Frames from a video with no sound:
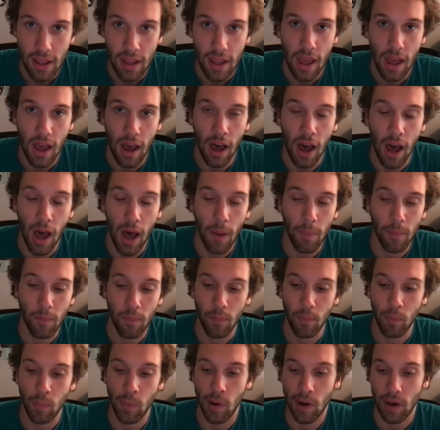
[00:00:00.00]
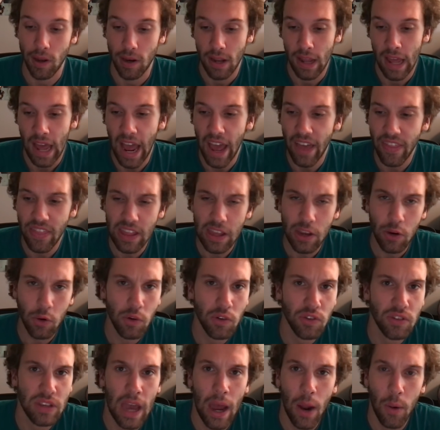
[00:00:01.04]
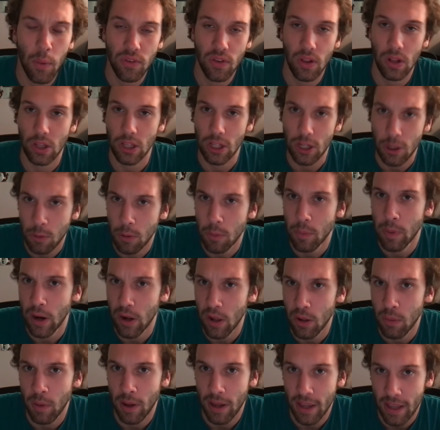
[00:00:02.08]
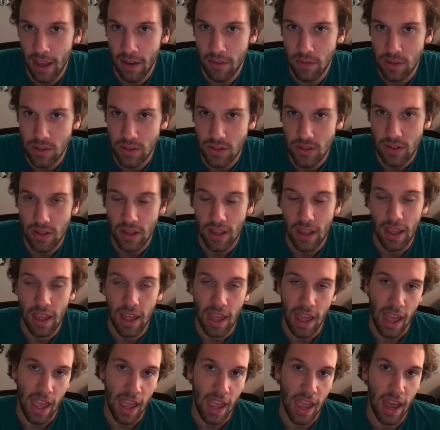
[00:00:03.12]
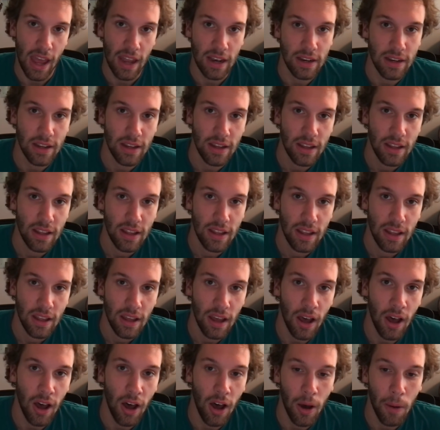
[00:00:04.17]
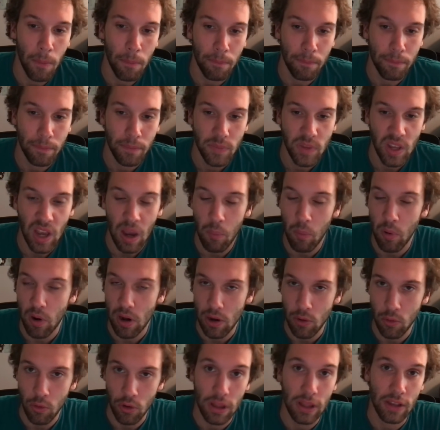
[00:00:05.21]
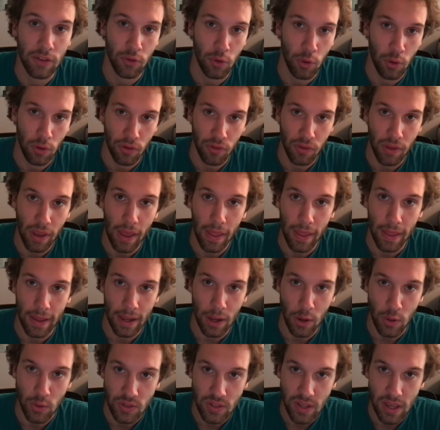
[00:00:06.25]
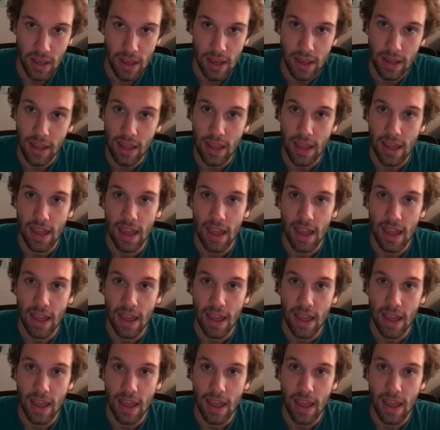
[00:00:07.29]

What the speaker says: But I think Chris Godwin's a little bit better than Mike Evans, and Tom Brady really likes throwing the slot, like I was saying.